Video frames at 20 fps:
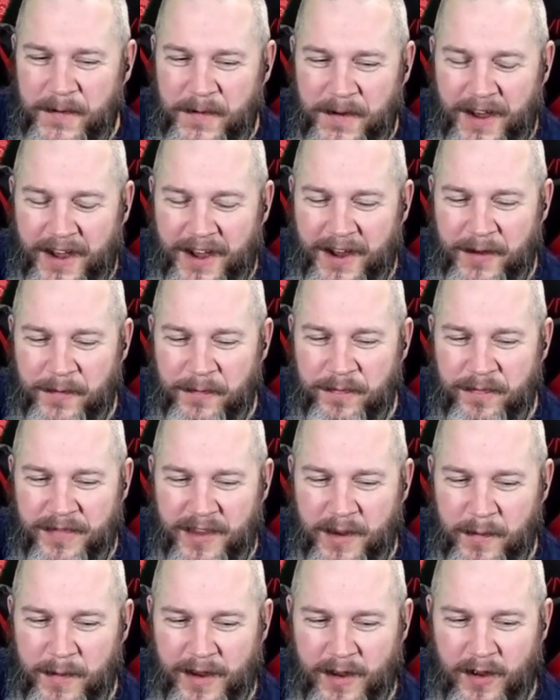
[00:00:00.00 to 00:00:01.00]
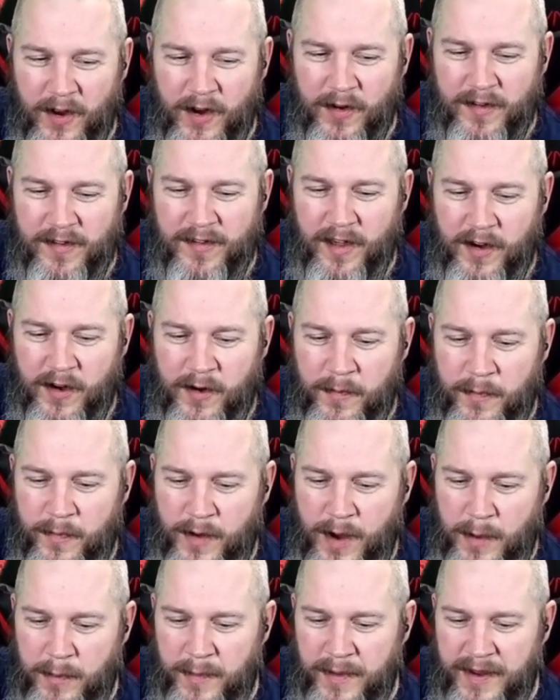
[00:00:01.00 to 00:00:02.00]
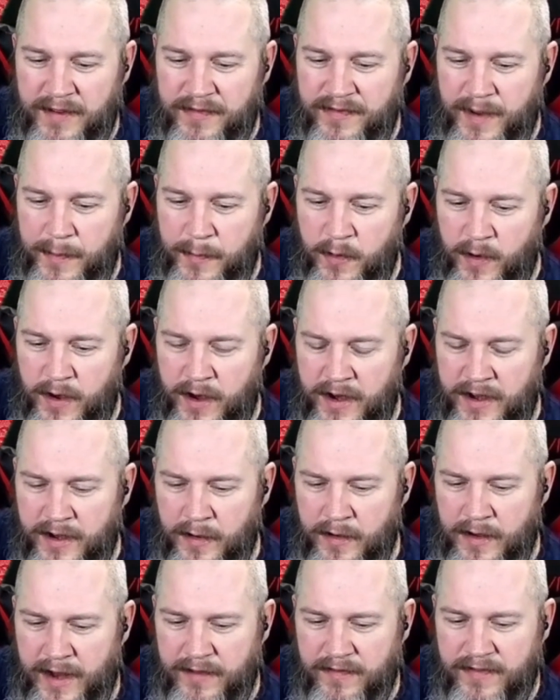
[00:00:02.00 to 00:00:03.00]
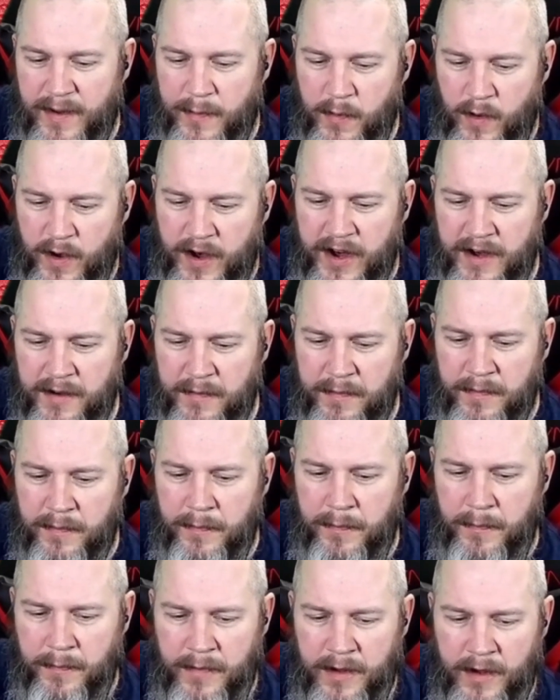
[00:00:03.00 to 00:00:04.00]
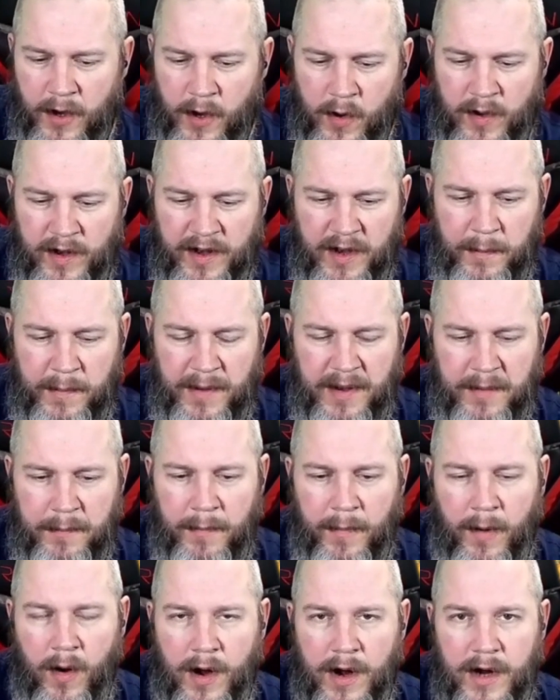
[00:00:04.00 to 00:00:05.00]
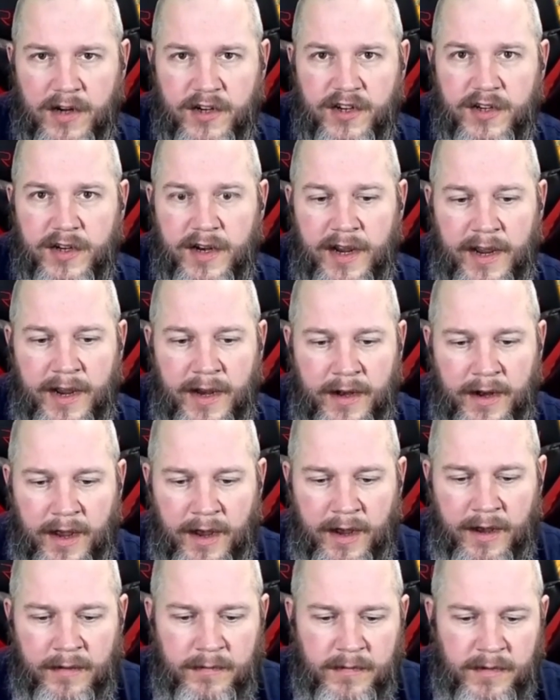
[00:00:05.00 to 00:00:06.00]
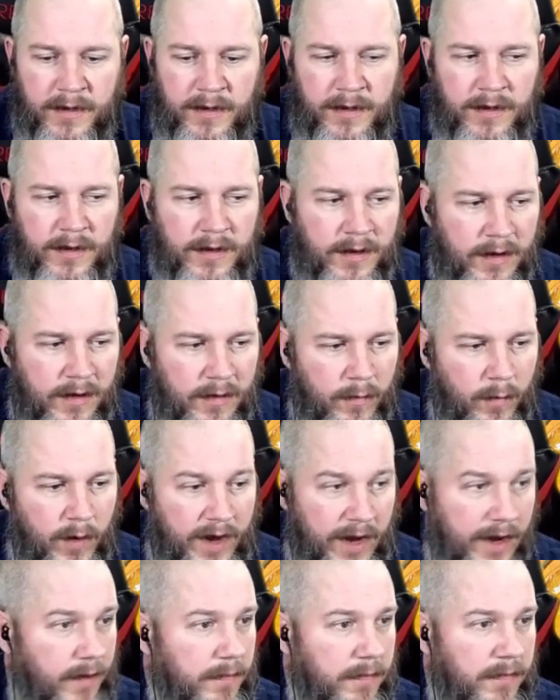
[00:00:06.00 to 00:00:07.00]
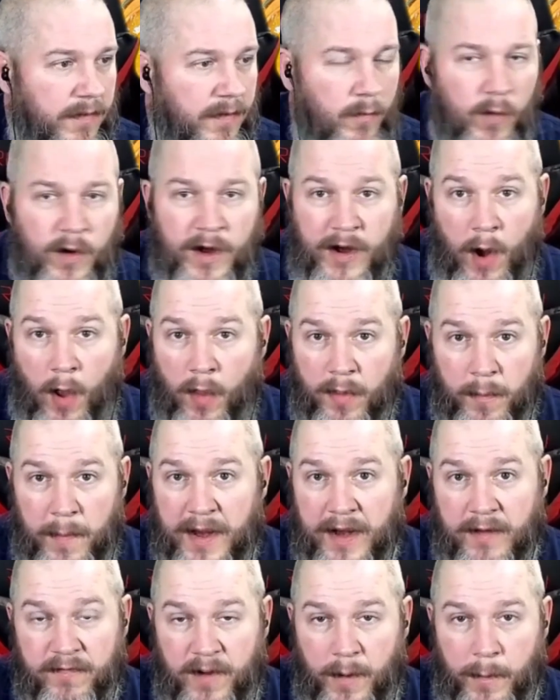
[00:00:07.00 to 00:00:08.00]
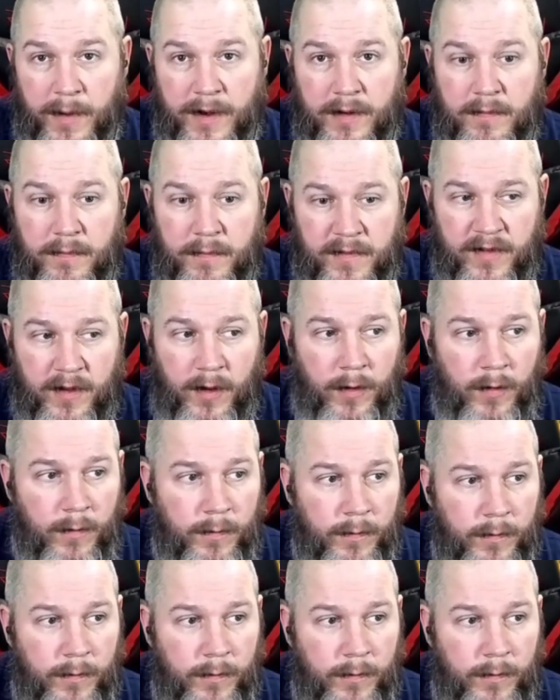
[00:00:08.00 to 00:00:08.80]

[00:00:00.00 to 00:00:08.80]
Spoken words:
The pig will go to slaughter probably February, late February, early to mid March, and we'll get all the meat from it. So